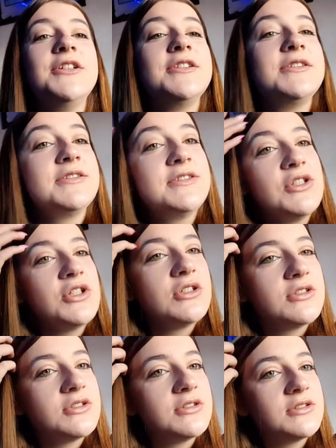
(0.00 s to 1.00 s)

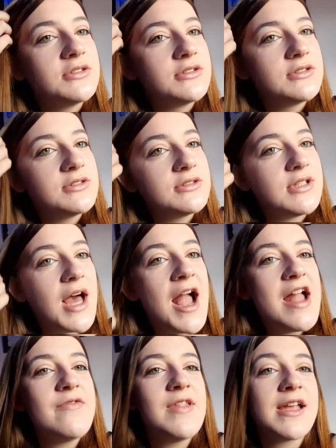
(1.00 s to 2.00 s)
So I
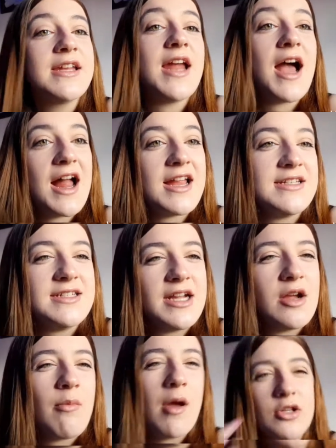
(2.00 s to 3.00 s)
have like an idea. I
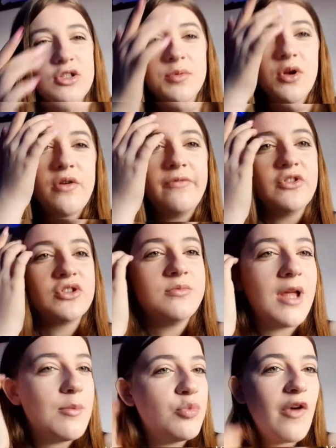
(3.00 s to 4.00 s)
might just be going for some
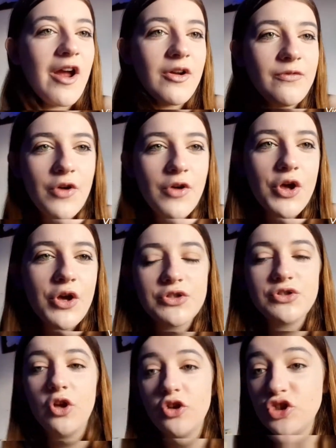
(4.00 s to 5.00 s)
like
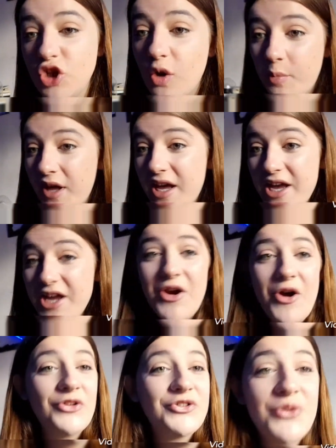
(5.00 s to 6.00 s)
breakfast or shopping
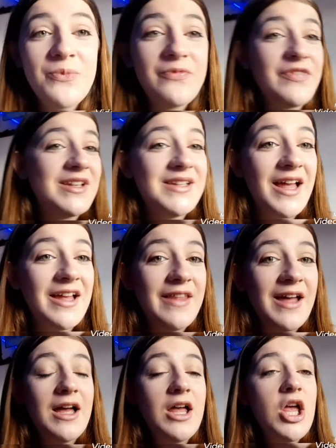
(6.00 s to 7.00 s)
or something like
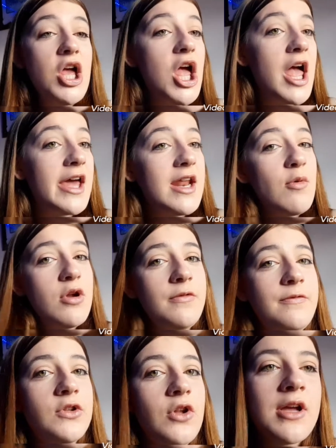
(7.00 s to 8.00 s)
that, and I want
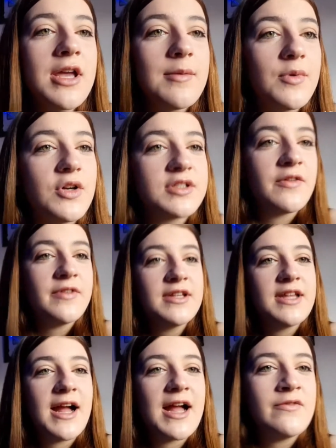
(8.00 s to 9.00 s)
to vlog it because I feel
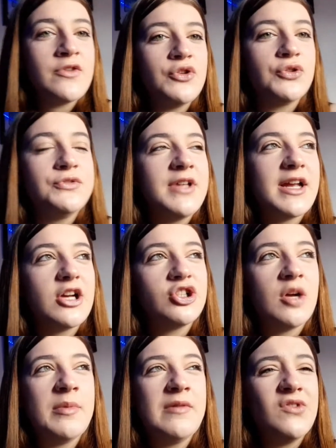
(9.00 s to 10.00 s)
like I haven't done like a
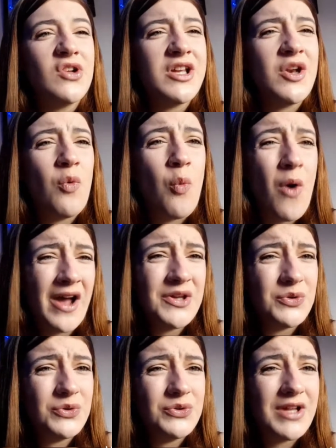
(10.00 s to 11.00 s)
shopping vlog in a
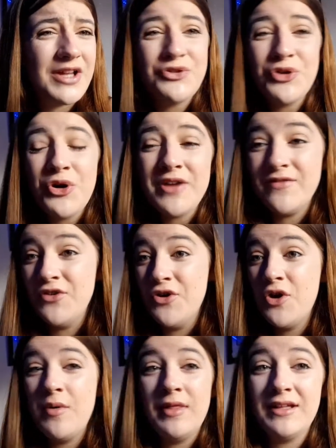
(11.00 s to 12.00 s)
while. I don't even
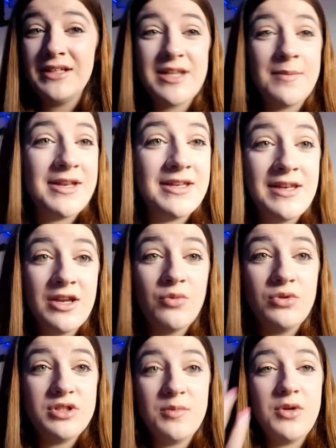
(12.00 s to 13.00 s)
know when the last time I did
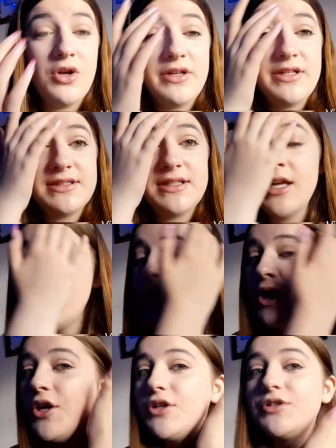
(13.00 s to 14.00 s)
one, to be honest.
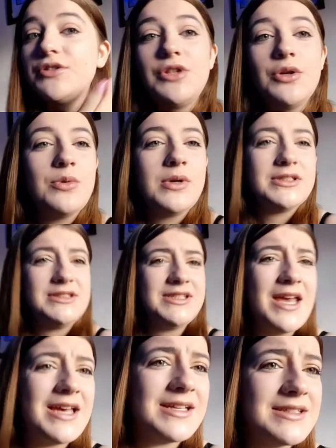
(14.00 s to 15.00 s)
So
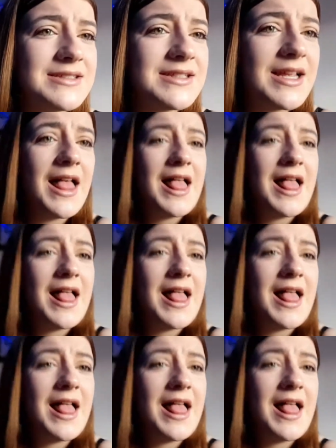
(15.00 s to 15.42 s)
yes,